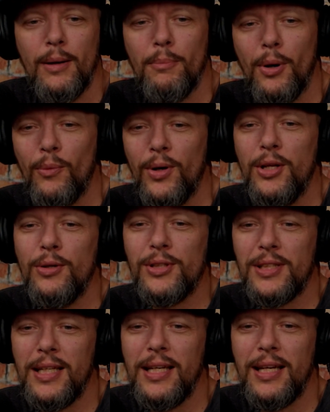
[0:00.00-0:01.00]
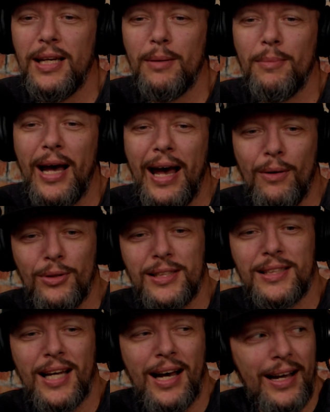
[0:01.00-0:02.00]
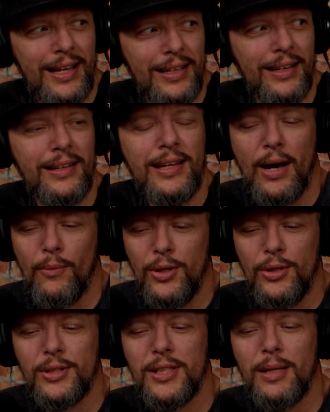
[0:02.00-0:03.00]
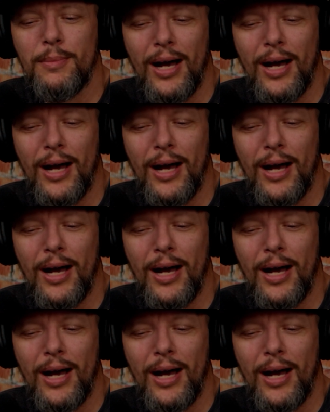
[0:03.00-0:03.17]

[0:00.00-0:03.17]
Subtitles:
But when you see him outside, when you see him